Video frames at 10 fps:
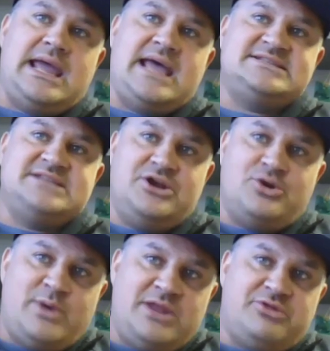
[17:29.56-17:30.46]
As the year
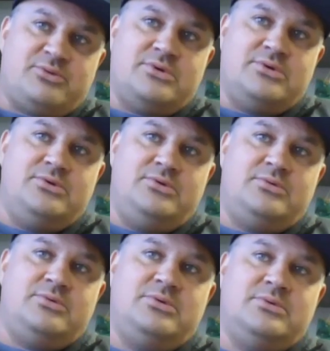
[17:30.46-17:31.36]
went
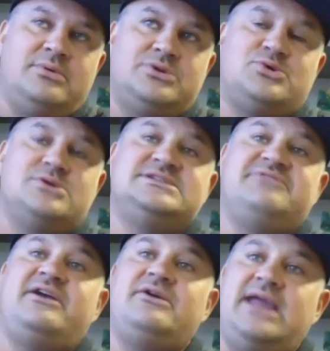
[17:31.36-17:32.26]
through, towards the
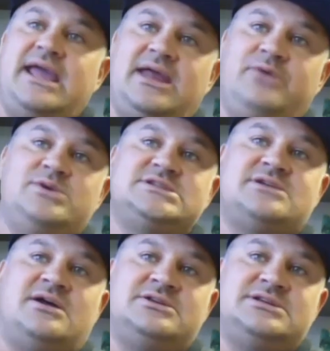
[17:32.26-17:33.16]
very end, we
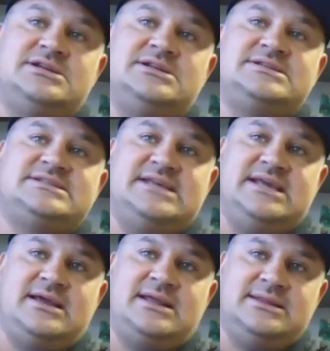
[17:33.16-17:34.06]
started to
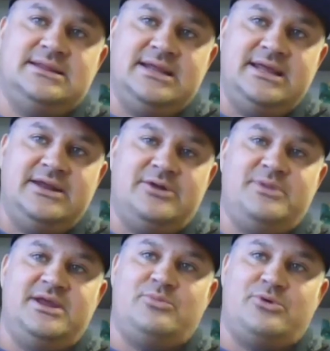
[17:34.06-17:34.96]
see a little
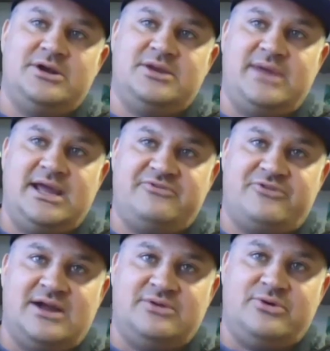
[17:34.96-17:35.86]
bit more demand
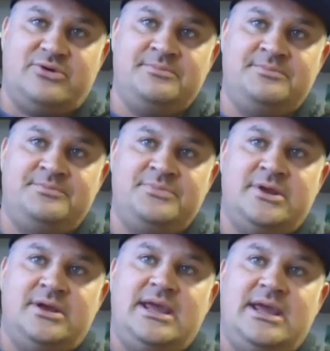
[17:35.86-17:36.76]
for outdoor.
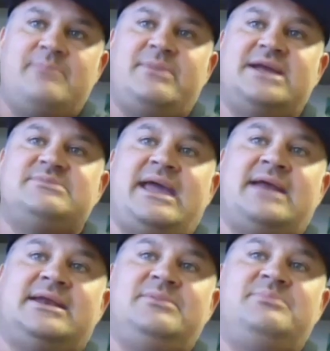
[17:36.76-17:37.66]
And by
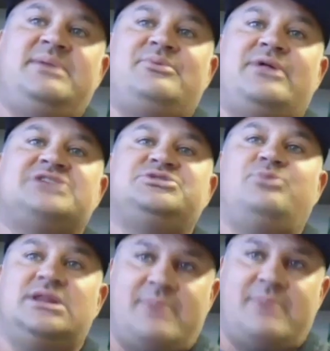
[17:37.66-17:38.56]
demand, I mean people actually
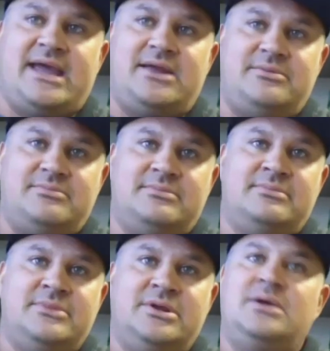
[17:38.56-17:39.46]
wanted to buy it.
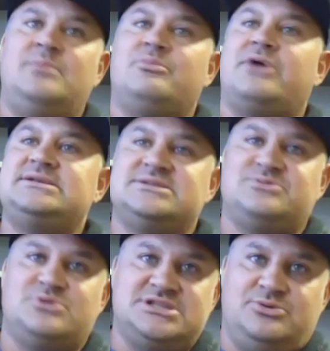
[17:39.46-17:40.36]
Prices
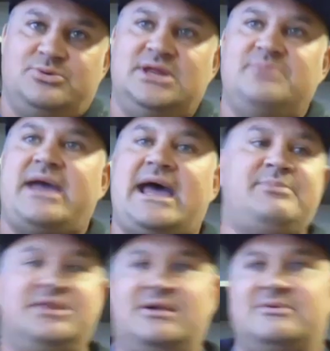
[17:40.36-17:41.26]
were still really bad,
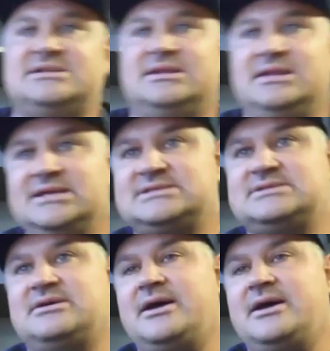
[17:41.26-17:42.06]
but there was at least,